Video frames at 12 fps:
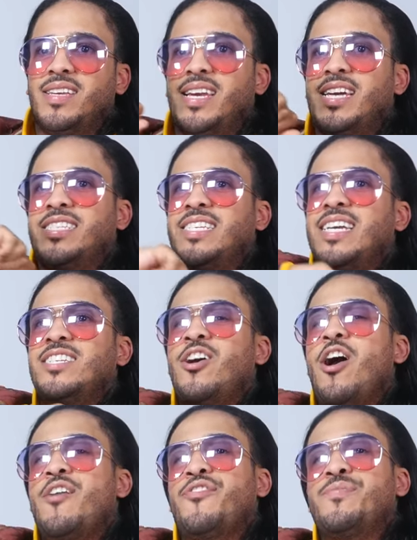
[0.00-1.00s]
Yeah, see, it's
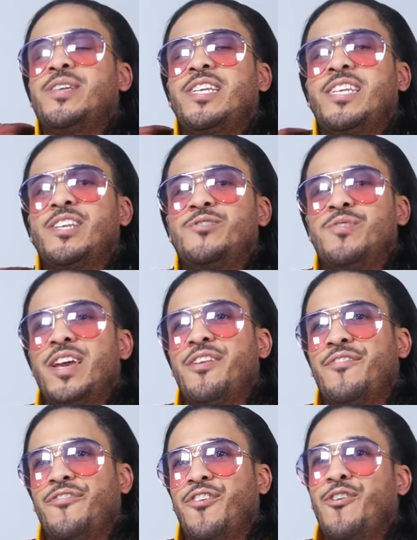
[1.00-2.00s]
hard for me to give you
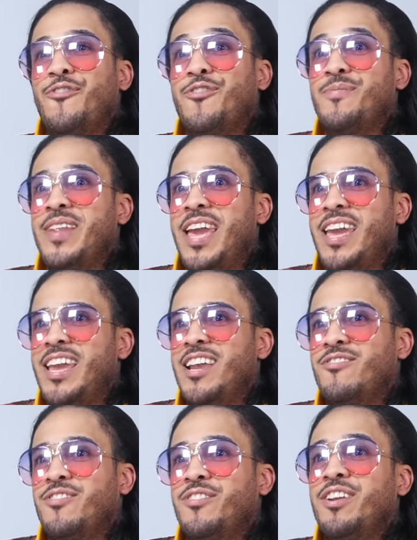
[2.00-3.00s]
info from that
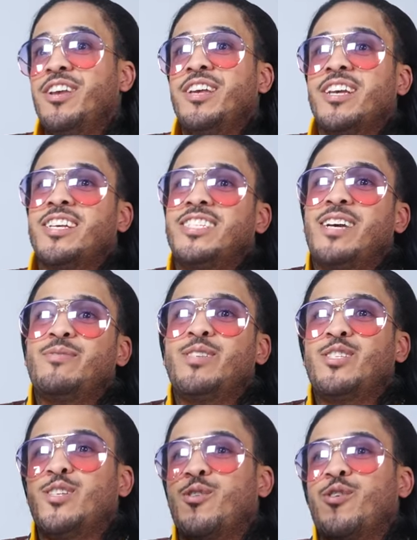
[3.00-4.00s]
era because that
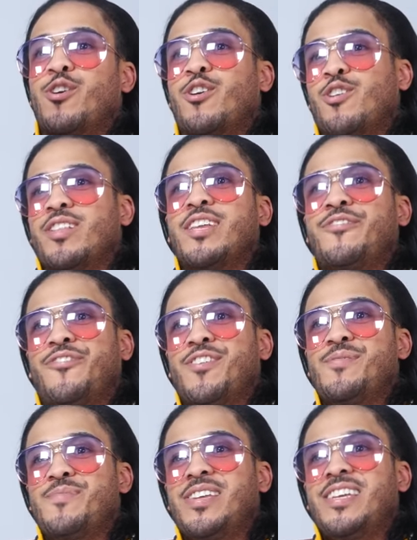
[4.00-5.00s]
was so early
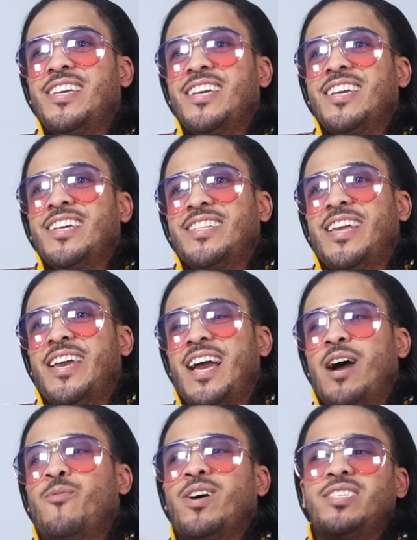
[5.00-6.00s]
for me okay.
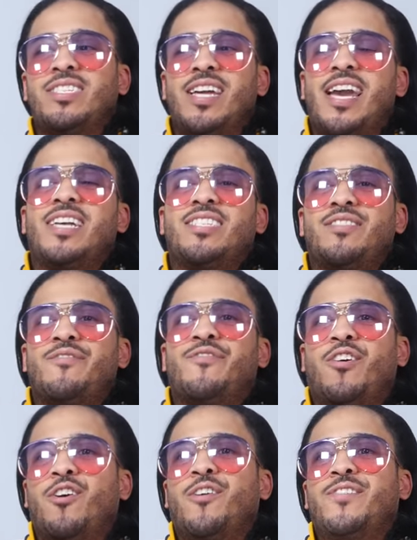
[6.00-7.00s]
that I wasn't as
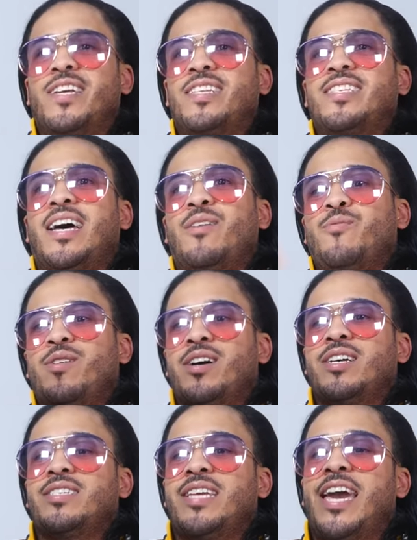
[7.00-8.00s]
involved as I
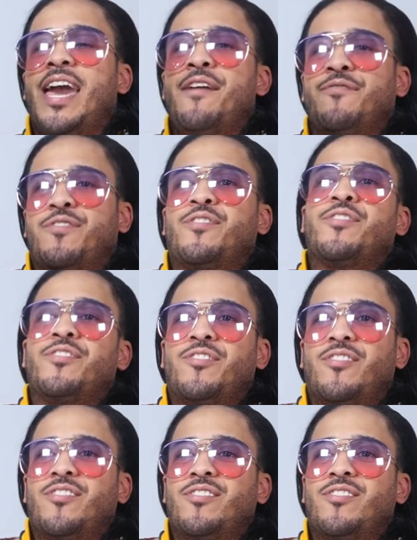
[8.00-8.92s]
was after.